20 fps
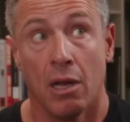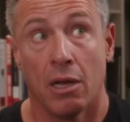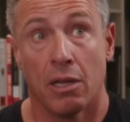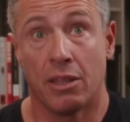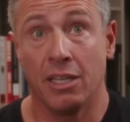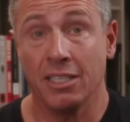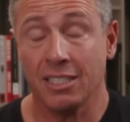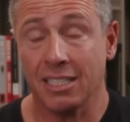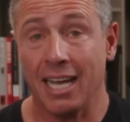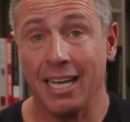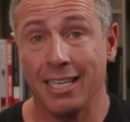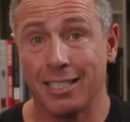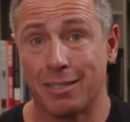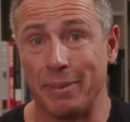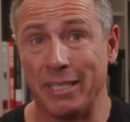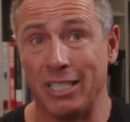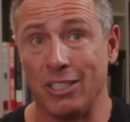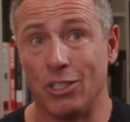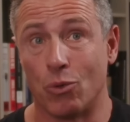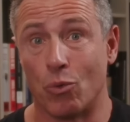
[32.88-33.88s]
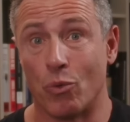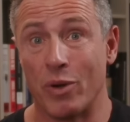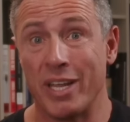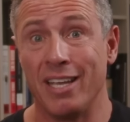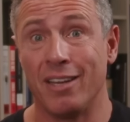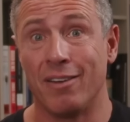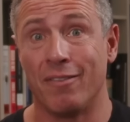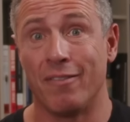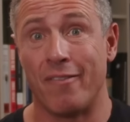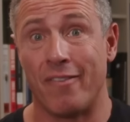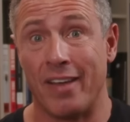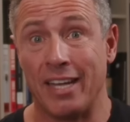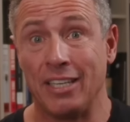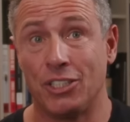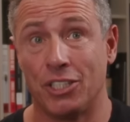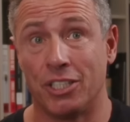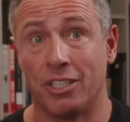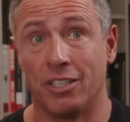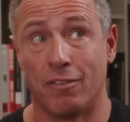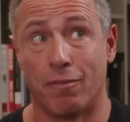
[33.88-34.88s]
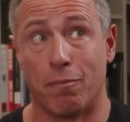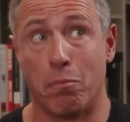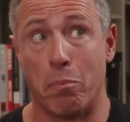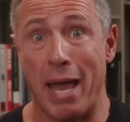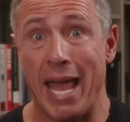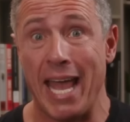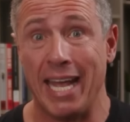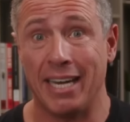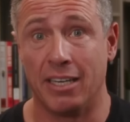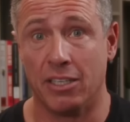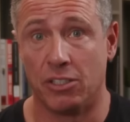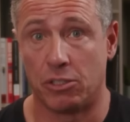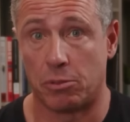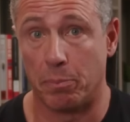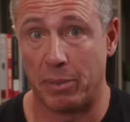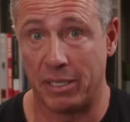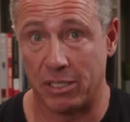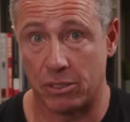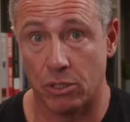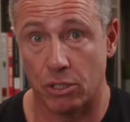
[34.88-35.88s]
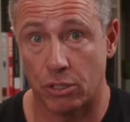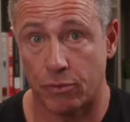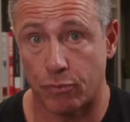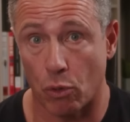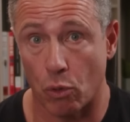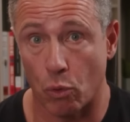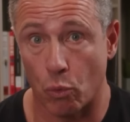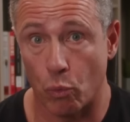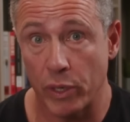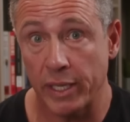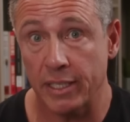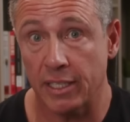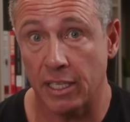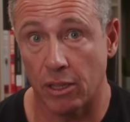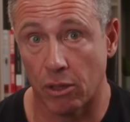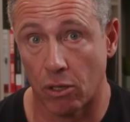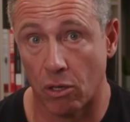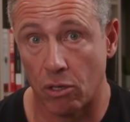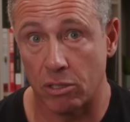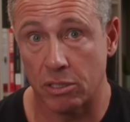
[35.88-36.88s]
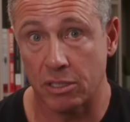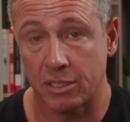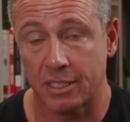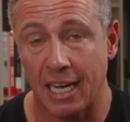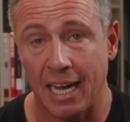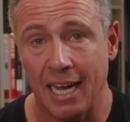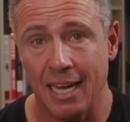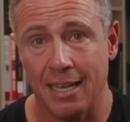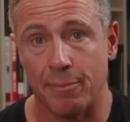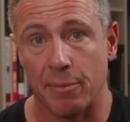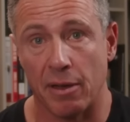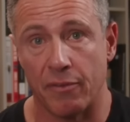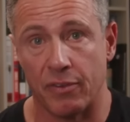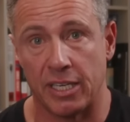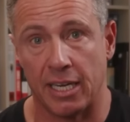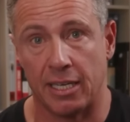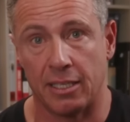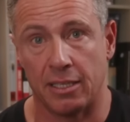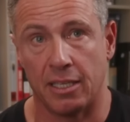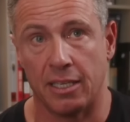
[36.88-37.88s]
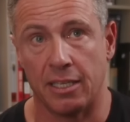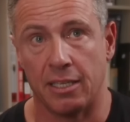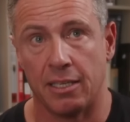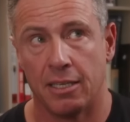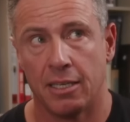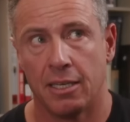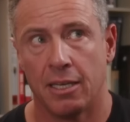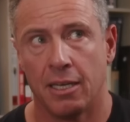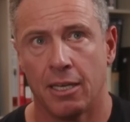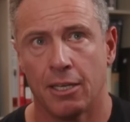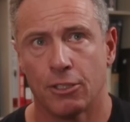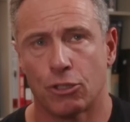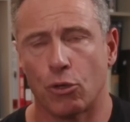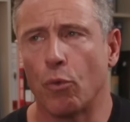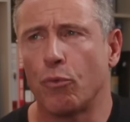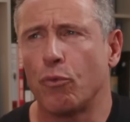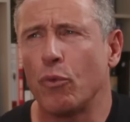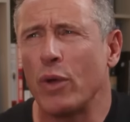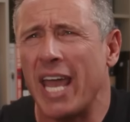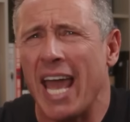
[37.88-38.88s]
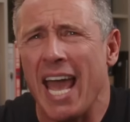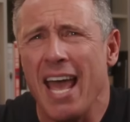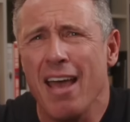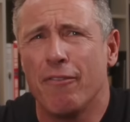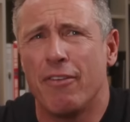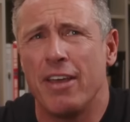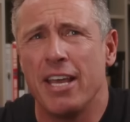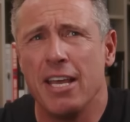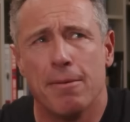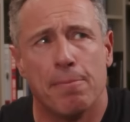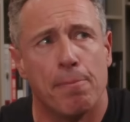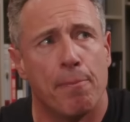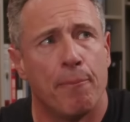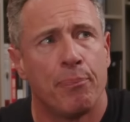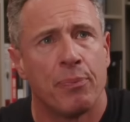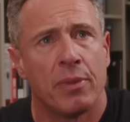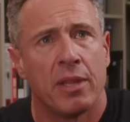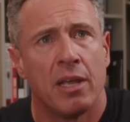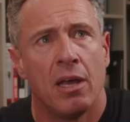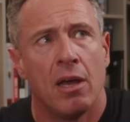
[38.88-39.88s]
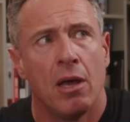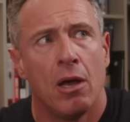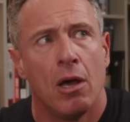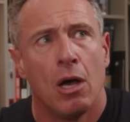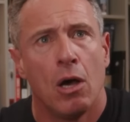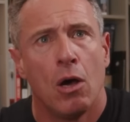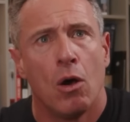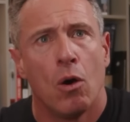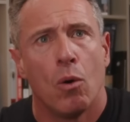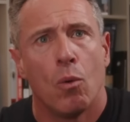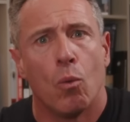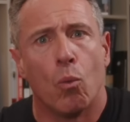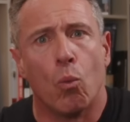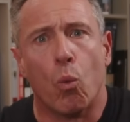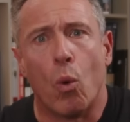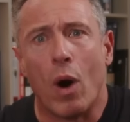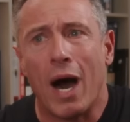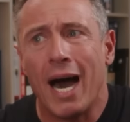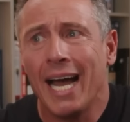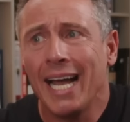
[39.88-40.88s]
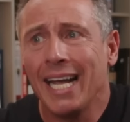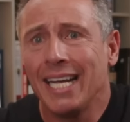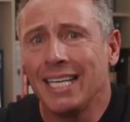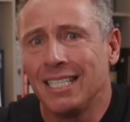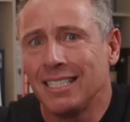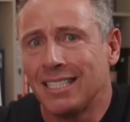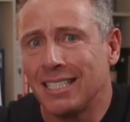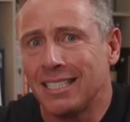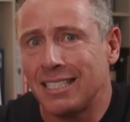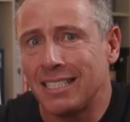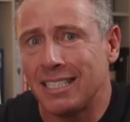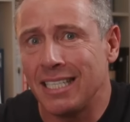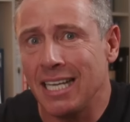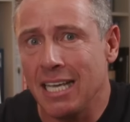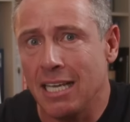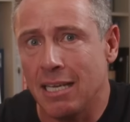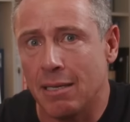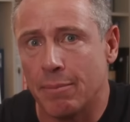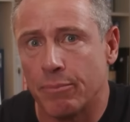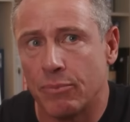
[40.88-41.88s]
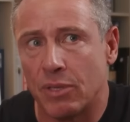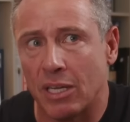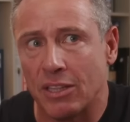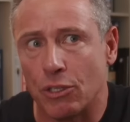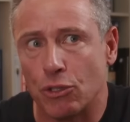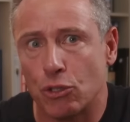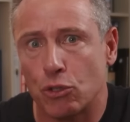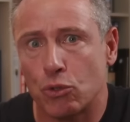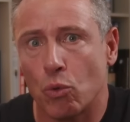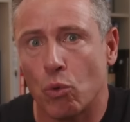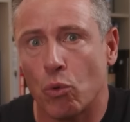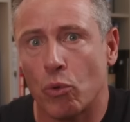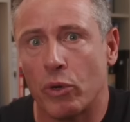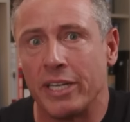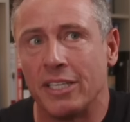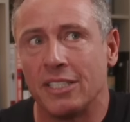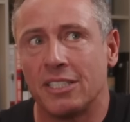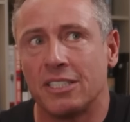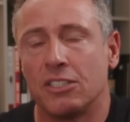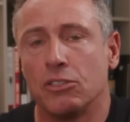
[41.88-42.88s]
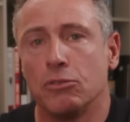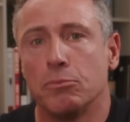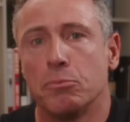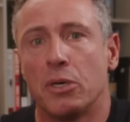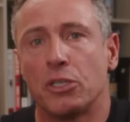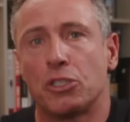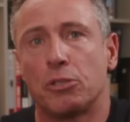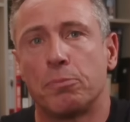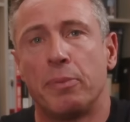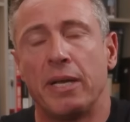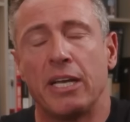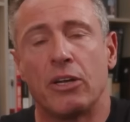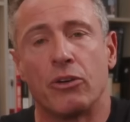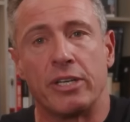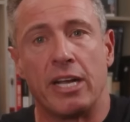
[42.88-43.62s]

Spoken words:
This guy's been in the reinvention of badness business for a really long time, evidently. So if we have him, why does it seem that the story is still much bigger?